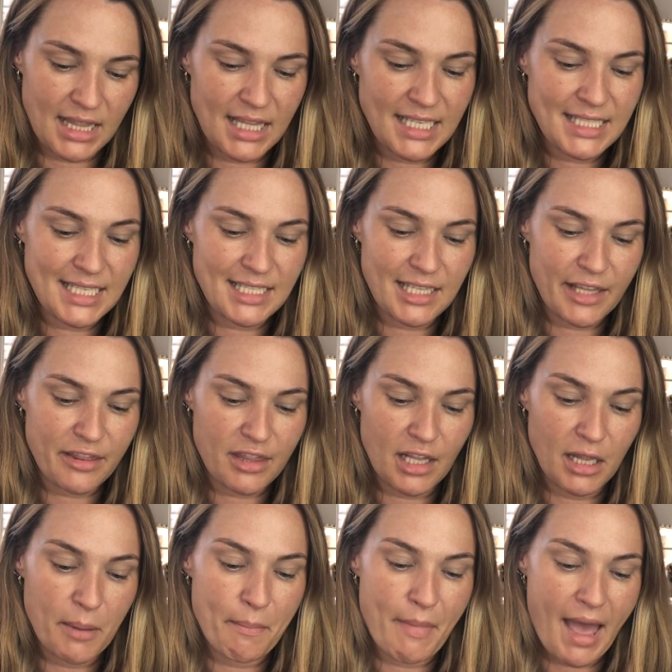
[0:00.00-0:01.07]
And this is
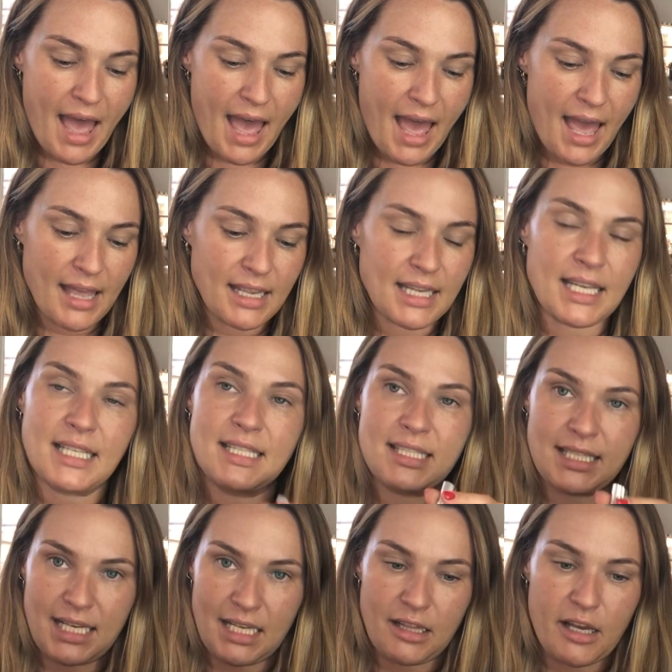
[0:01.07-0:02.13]
the Mer
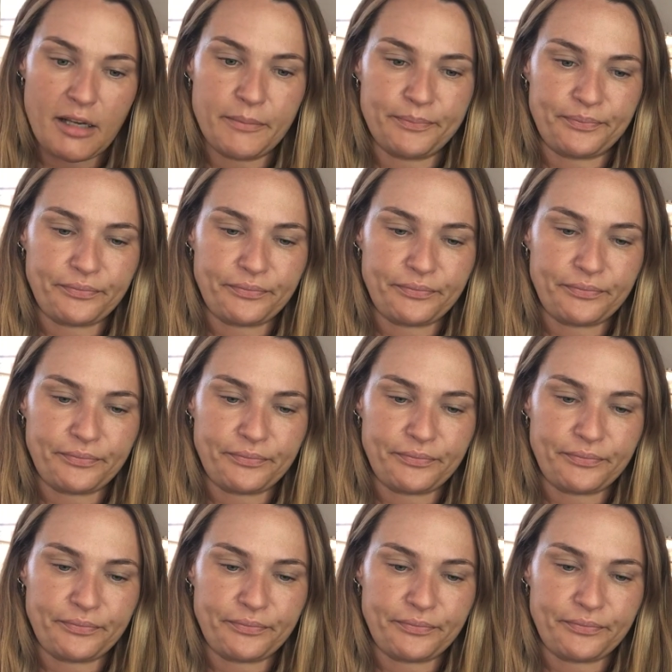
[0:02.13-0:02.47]
Concealer.